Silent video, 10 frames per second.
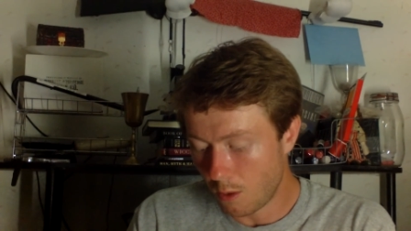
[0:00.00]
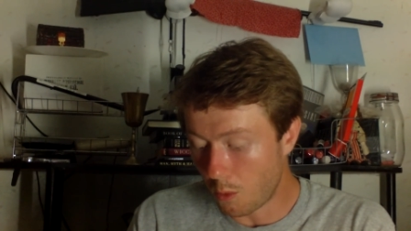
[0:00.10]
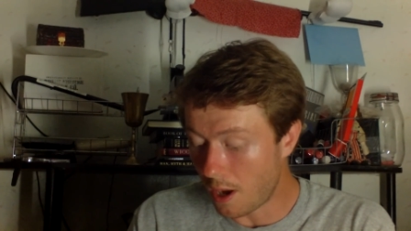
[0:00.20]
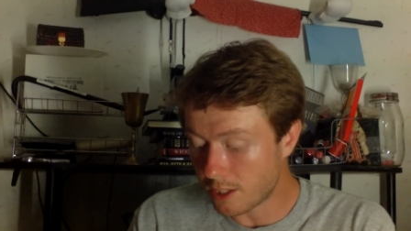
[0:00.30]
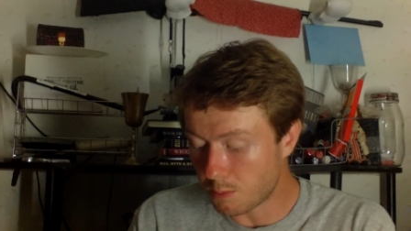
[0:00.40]

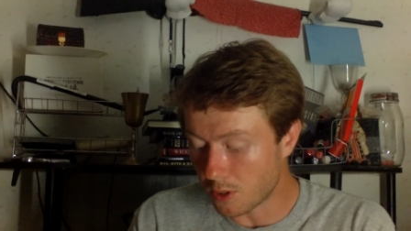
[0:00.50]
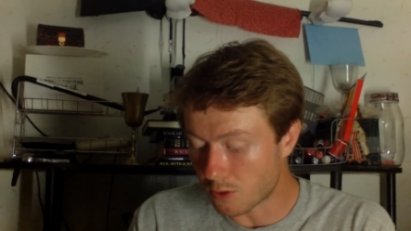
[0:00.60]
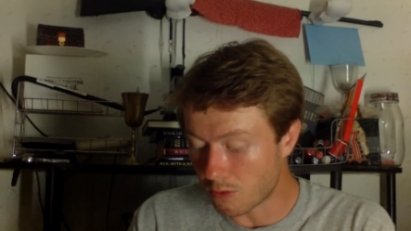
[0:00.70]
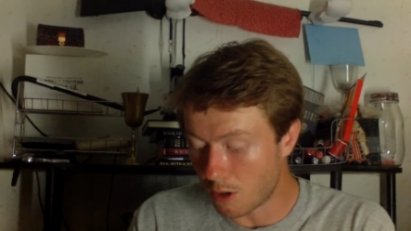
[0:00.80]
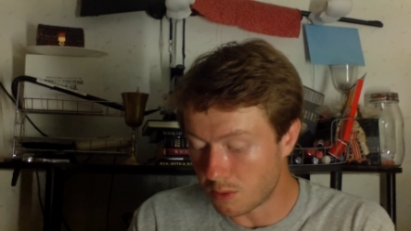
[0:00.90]
Wands,
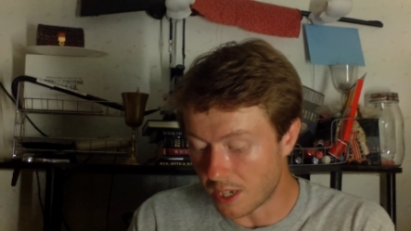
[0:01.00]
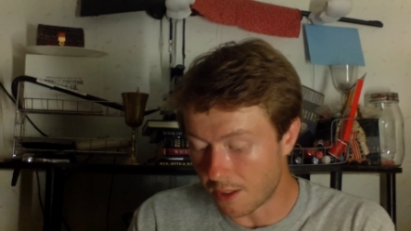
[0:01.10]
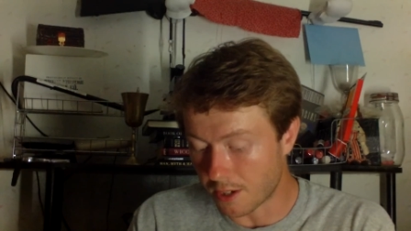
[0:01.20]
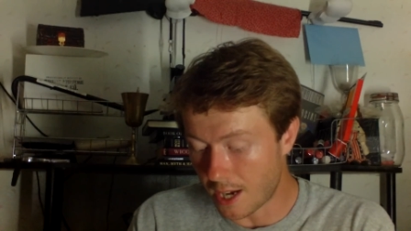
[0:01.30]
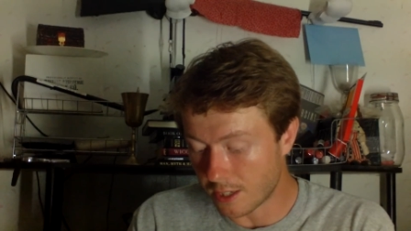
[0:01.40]
books, robes,
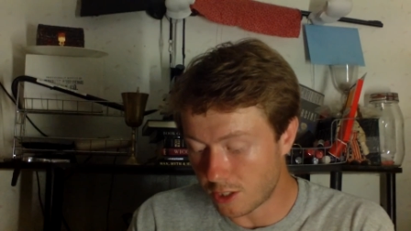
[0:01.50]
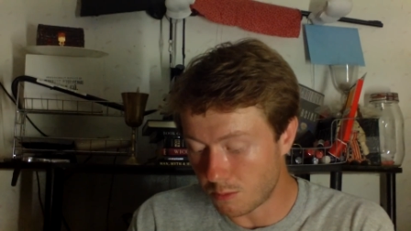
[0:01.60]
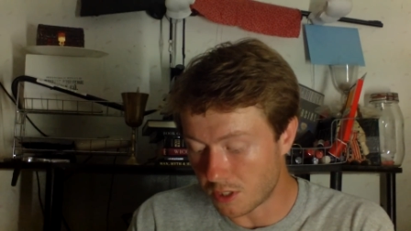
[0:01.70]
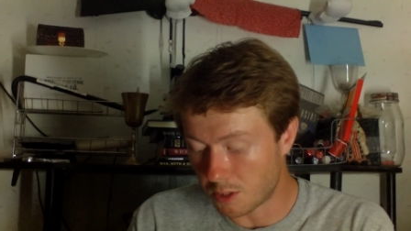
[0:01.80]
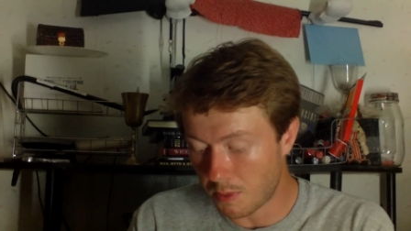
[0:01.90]
and other
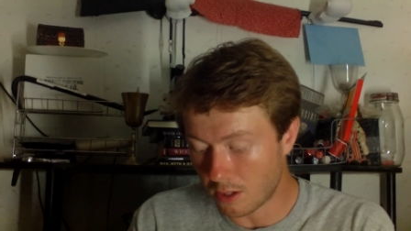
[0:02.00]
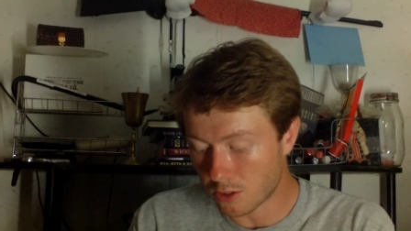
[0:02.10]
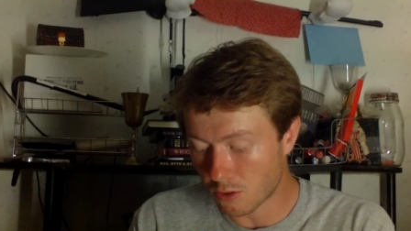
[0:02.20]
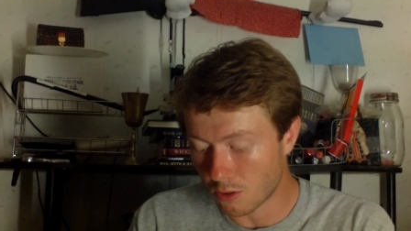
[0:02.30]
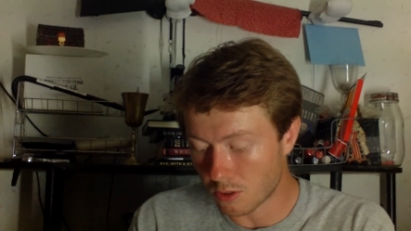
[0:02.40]
costumes and
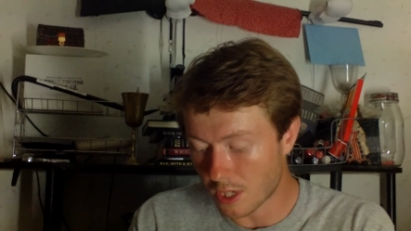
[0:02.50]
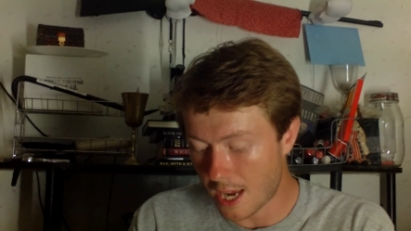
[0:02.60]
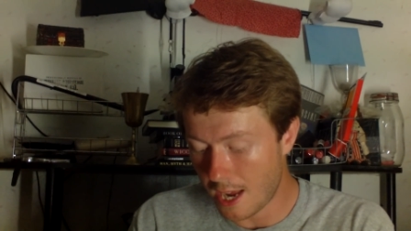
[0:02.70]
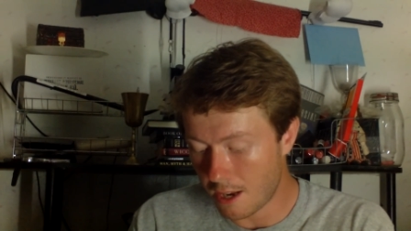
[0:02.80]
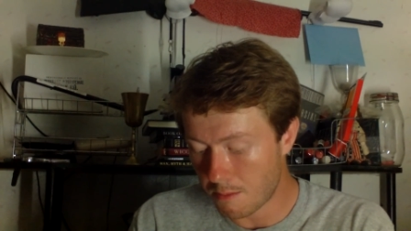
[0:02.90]
spell scrolls,
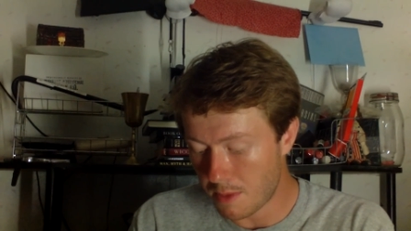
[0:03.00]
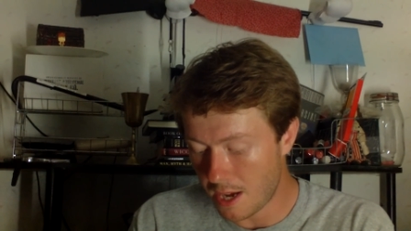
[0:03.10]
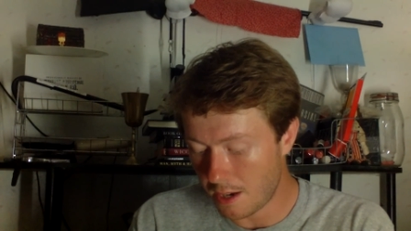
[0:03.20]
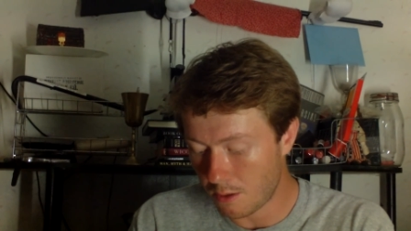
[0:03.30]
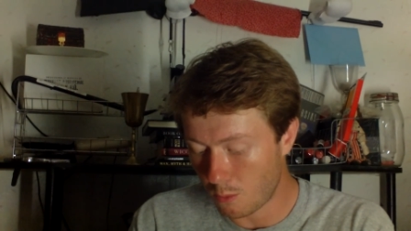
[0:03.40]

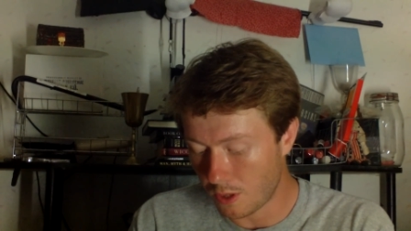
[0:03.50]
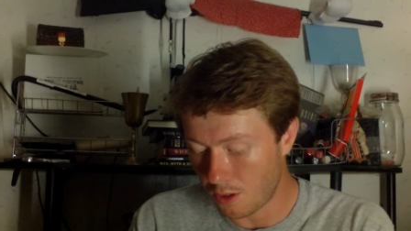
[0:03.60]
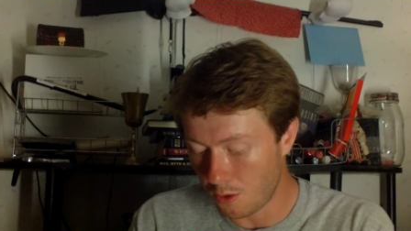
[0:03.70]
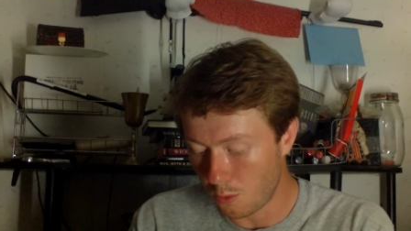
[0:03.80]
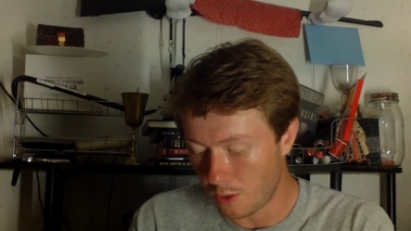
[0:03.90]
handmade
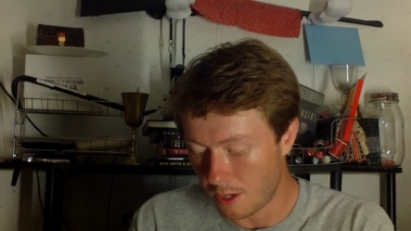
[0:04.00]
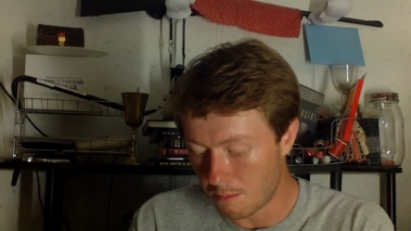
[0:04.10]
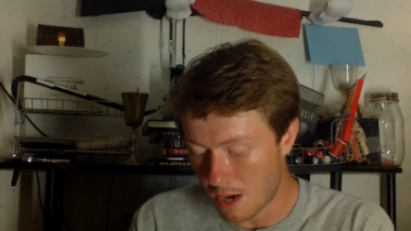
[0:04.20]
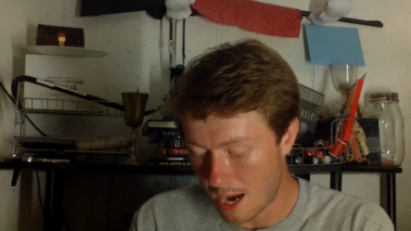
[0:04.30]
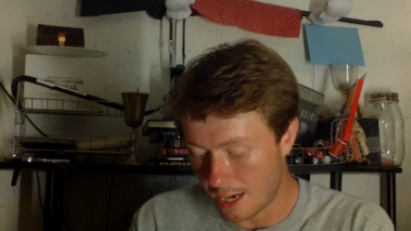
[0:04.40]
with you
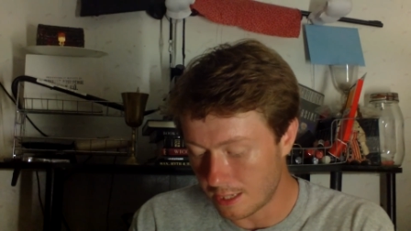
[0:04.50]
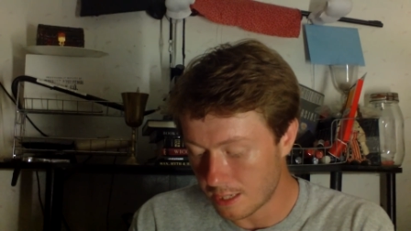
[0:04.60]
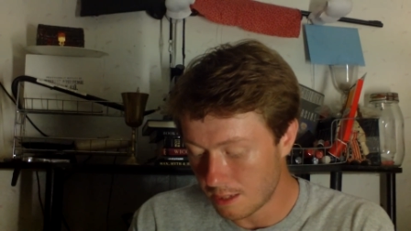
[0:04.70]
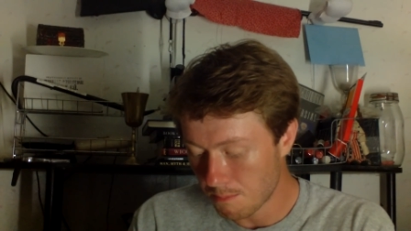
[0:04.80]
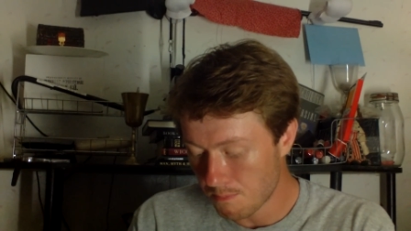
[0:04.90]
in mind.